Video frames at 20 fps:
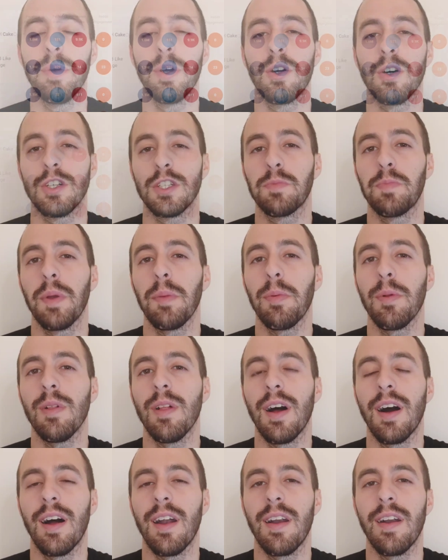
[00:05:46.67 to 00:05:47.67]
because
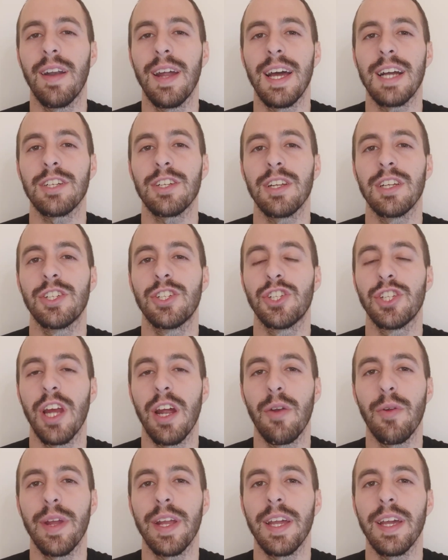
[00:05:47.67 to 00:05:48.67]
people are actually
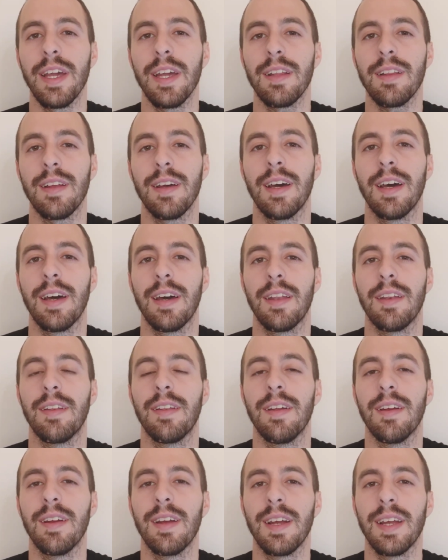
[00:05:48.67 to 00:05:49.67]
sharing it and